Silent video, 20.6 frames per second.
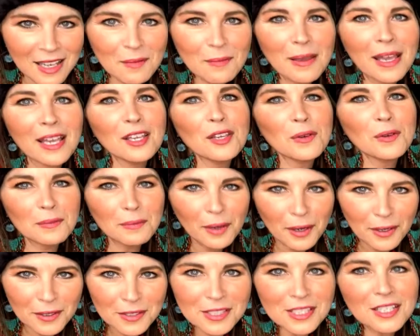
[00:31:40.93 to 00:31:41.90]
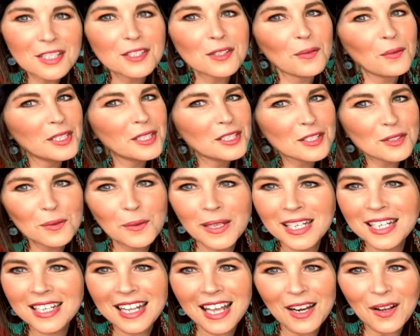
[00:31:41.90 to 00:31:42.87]
I met you in person, so we just
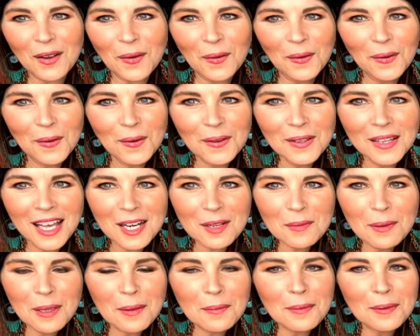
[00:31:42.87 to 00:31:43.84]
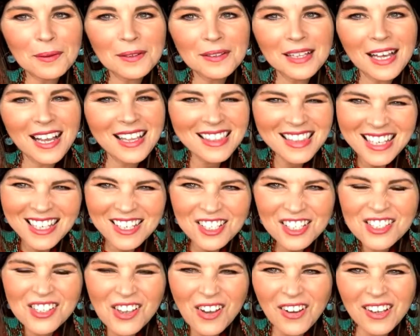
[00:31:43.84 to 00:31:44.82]
weeded out a whole lot of people. I think
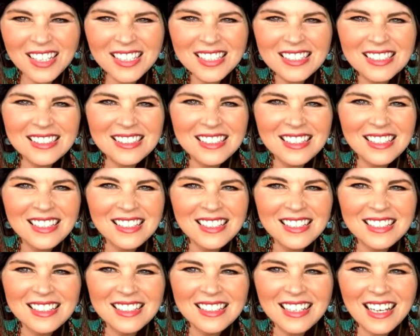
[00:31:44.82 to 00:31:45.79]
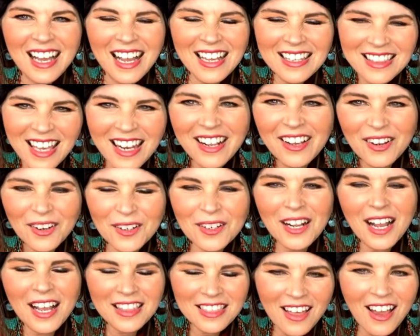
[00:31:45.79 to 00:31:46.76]
she's on. I thought I heard
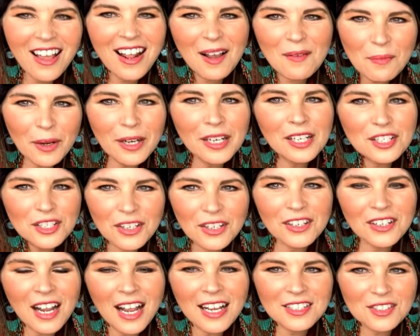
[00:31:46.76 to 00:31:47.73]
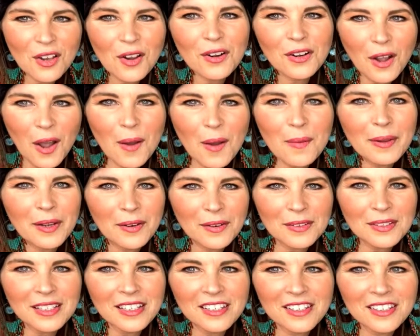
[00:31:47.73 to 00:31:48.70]
her. I thought I'm pretty sure I saw her comment
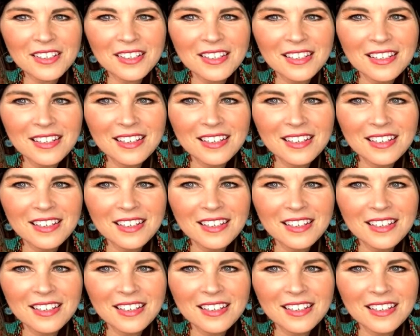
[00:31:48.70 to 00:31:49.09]
earlier.